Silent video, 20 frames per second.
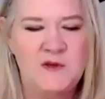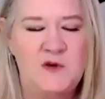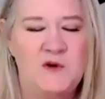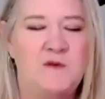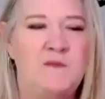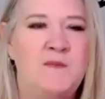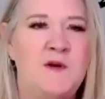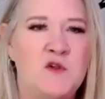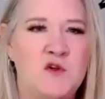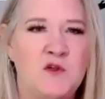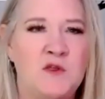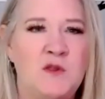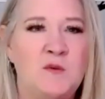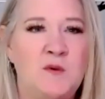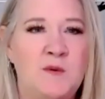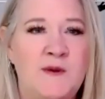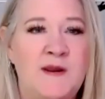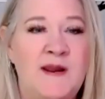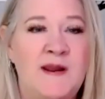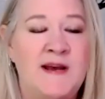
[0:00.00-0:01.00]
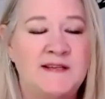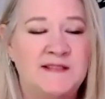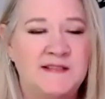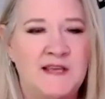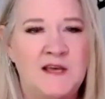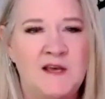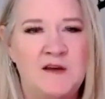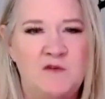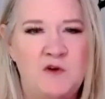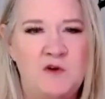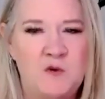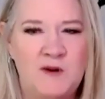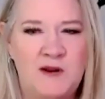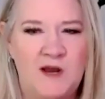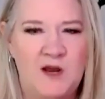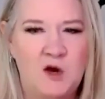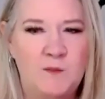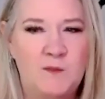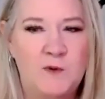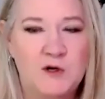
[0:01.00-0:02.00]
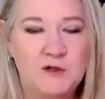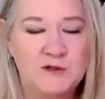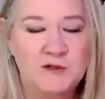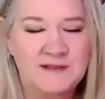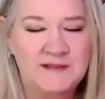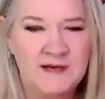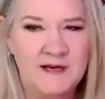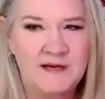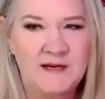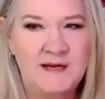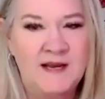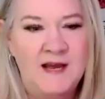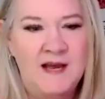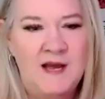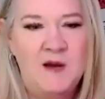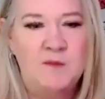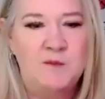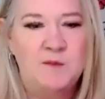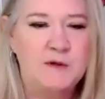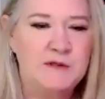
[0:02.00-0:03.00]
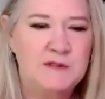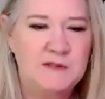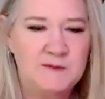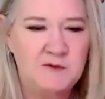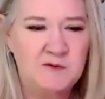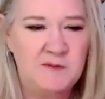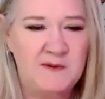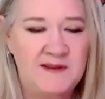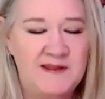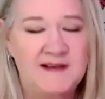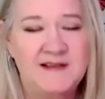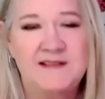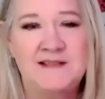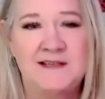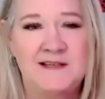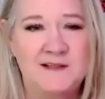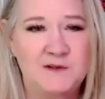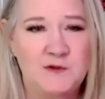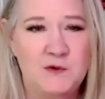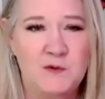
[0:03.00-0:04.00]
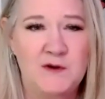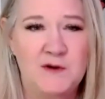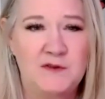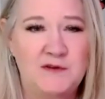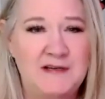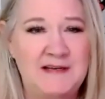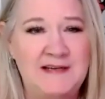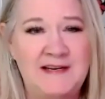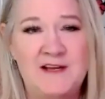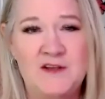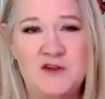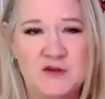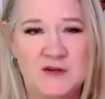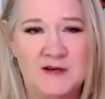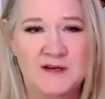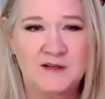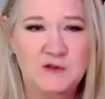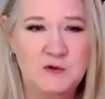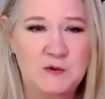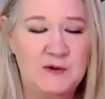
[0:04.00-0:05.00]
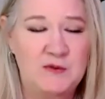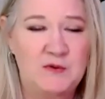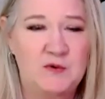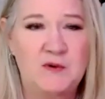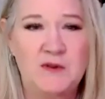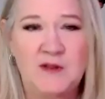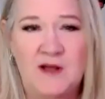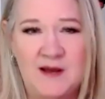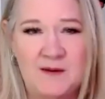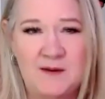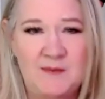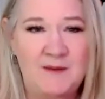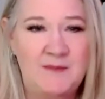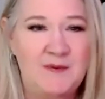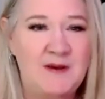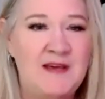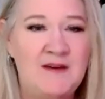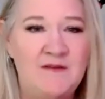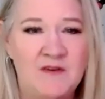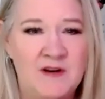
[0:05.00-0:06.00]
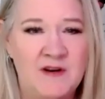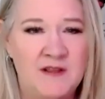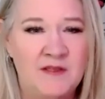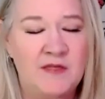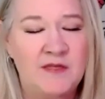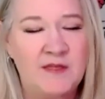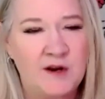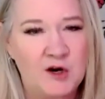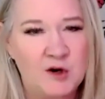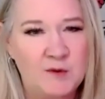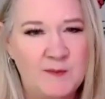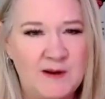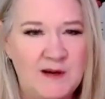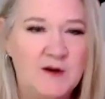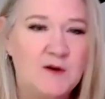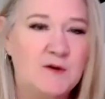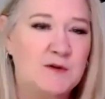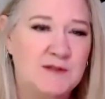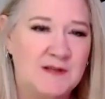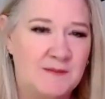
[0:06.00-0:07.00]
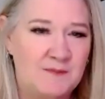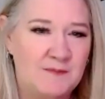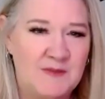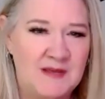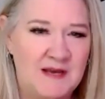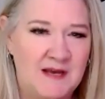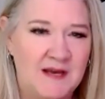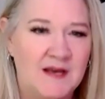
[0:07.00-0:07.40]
you had mentioned the woman asking if you would help her son, presumably that teenage son is going through a lot, maybe even in therapy or something,